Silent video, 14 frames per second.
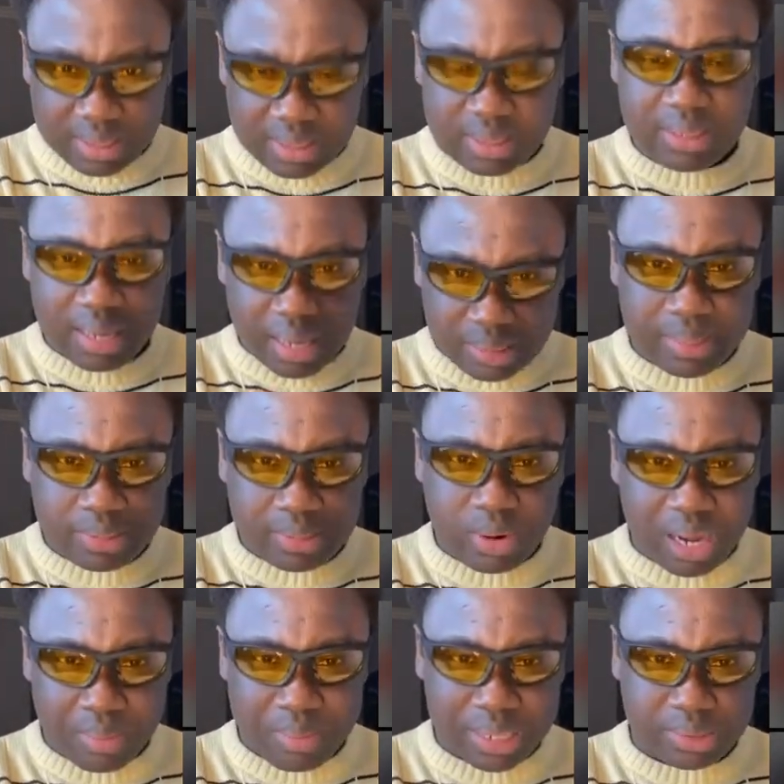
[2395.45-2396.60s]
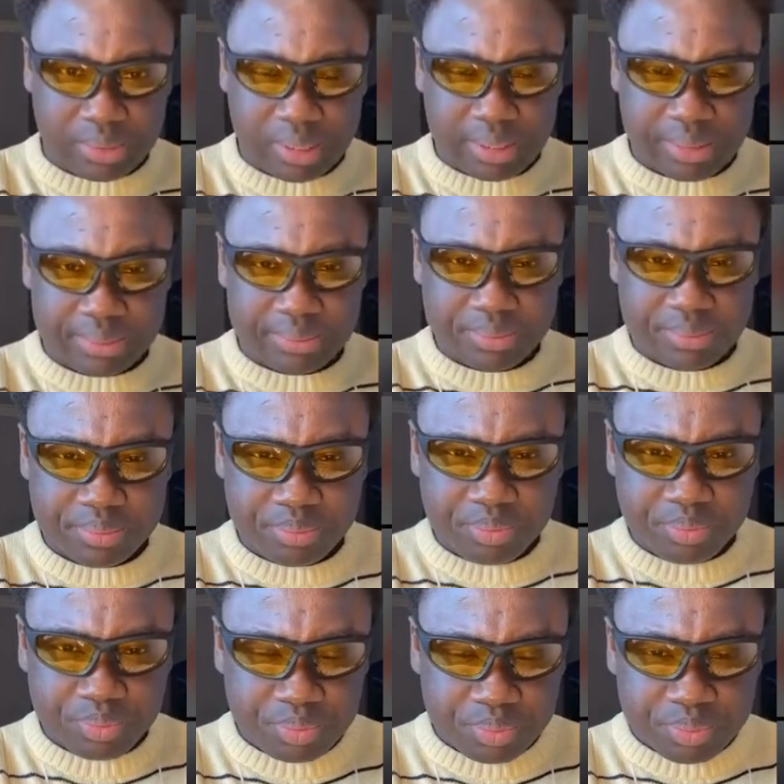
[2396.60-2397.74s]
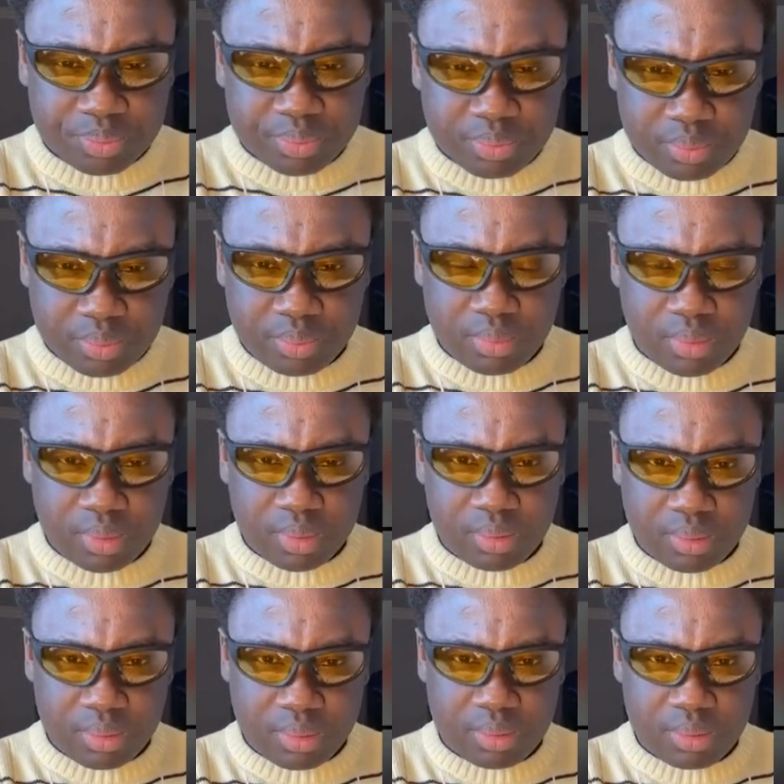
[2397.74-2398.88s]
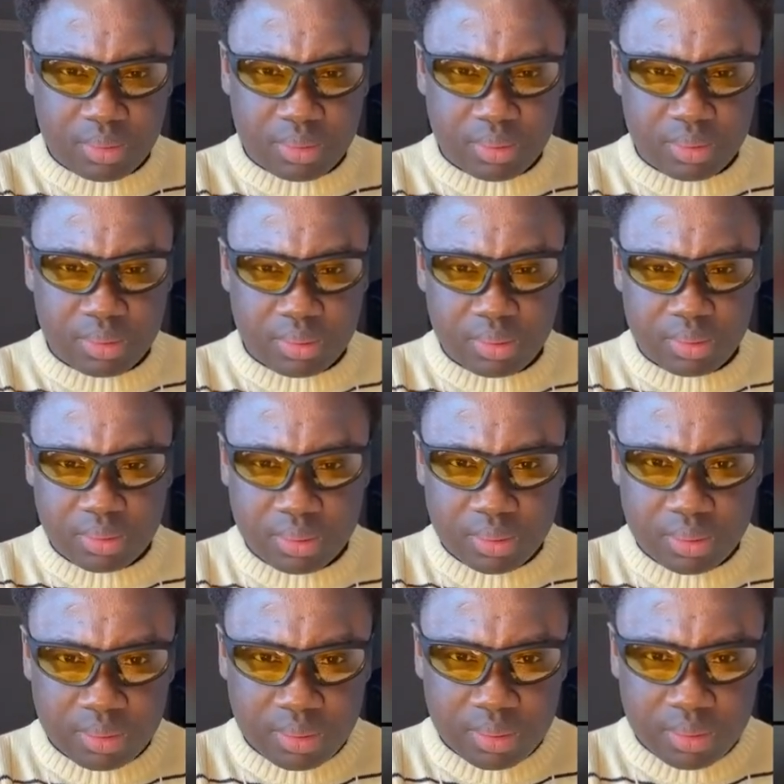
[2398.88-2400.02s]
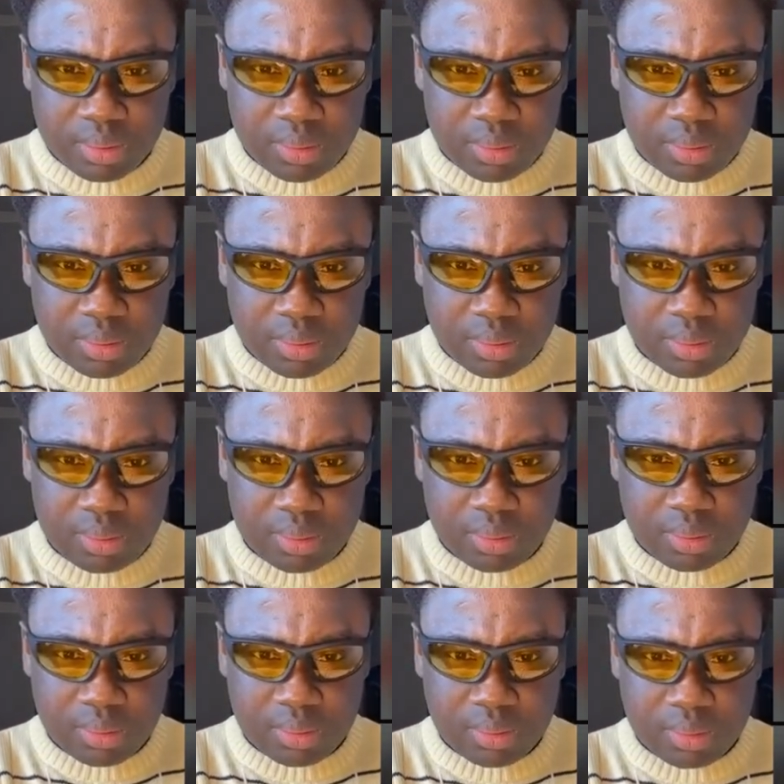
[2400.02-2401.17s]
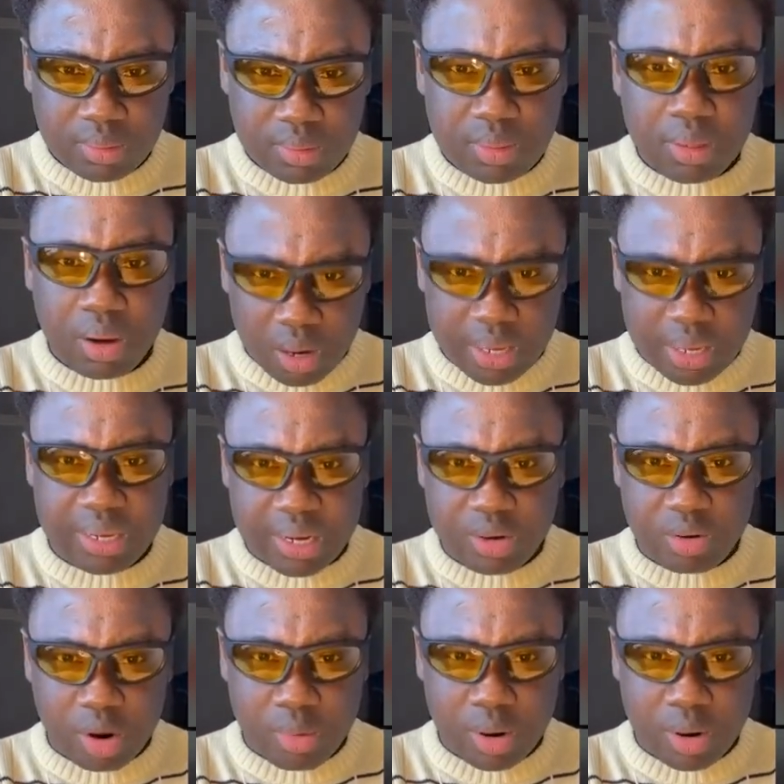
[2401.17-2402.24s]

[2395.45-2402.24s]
talking about Pastor. Comment at them. And then I'm afraid. Okay, you need to come